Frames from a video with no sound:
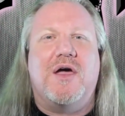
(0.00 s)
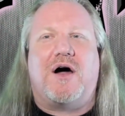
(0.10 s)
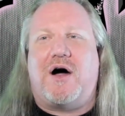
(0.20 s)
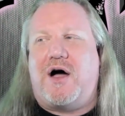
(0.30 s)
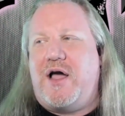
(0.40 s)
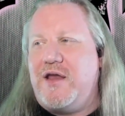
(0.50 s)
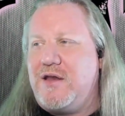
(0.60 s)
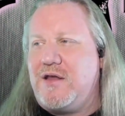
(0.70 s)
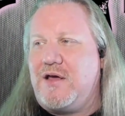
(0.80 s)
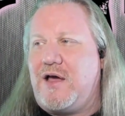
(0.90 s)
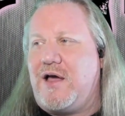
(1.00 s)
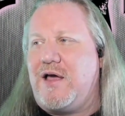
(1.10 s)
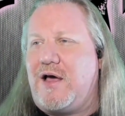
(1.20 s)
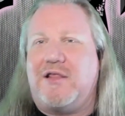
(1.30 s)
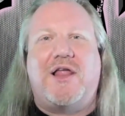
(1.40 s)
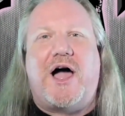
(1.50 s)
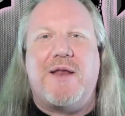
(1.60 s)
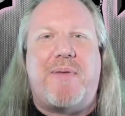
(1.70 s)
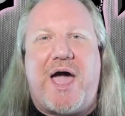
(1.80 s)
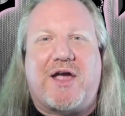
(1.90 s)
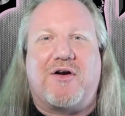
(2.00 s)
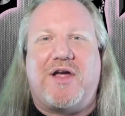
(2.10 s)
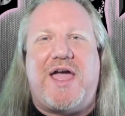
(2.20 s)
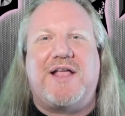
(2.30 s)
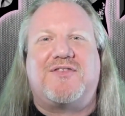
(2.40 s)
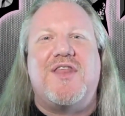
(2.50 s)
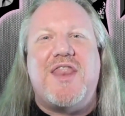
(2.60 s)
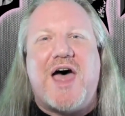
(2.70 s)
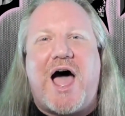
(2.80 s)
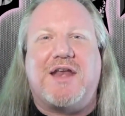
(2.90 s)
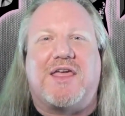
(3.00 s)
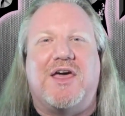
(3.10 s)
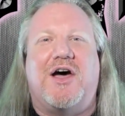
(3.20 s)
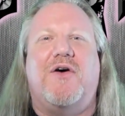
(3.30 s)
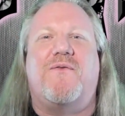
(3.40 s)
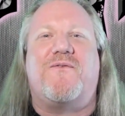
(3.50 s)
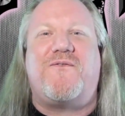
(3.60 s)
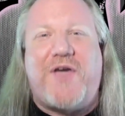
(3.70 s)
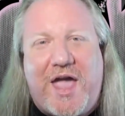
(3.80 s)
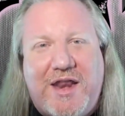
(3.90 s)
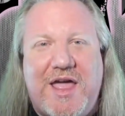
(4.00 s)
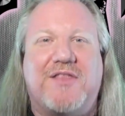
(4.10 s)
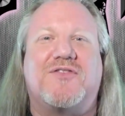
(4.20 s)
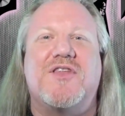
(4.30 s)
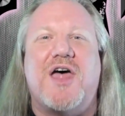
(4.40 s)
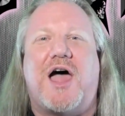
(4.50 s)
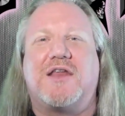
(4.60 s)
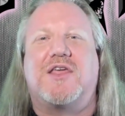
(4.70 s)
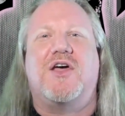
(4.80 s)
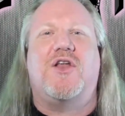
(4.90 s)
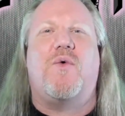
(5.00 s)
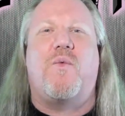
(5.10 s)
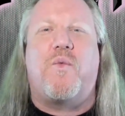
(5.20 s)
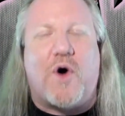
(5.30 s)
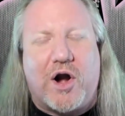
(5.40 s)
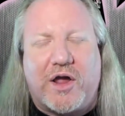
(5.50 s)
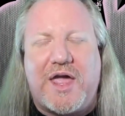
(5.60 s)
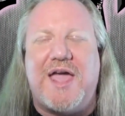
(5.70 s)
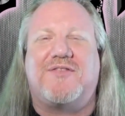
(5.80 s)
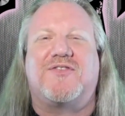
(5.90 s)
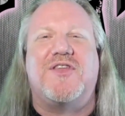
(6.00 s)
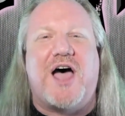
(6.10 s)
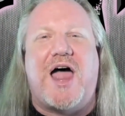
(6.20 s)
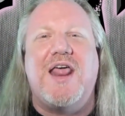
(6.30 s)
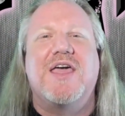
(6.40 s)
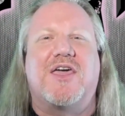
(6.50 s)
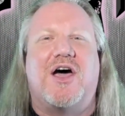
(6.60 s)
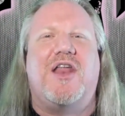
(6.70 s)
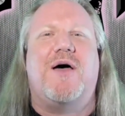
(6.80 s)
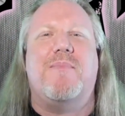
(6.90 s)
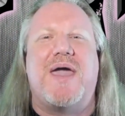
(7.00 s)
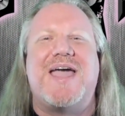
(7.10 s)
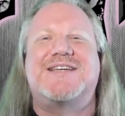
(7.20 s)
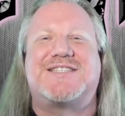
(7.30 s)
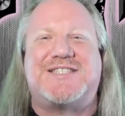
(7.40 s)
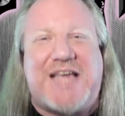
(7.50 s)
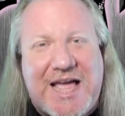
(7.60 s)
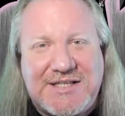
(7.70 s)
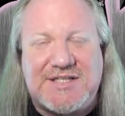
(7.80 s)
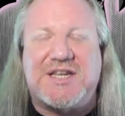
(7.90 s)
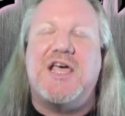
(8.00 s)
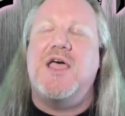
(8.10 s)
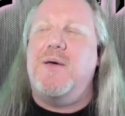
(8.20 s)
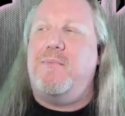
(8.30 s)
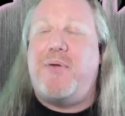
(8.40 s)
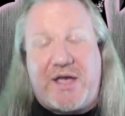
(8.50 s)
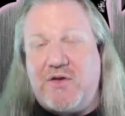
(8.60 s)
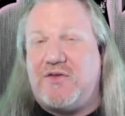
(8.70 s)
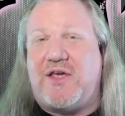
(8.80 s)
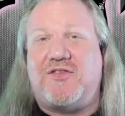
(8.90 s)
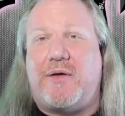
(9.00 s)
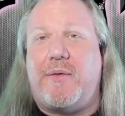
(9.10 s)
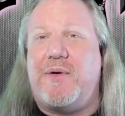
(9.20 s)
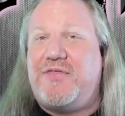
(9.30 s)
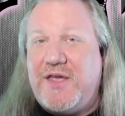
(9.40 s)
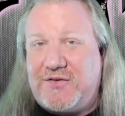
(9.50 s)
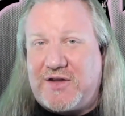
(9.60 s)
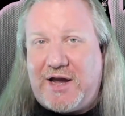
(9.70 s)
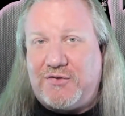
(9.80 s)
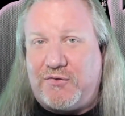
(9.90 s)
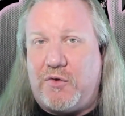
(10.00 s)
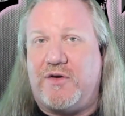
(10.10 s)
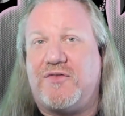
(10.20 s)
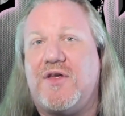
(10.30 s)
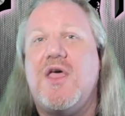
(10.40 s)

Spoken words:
on a linebacker. It's not gonna fit. It's not gonna work. It's not gonna make sense. But you take someone with this guy's voice,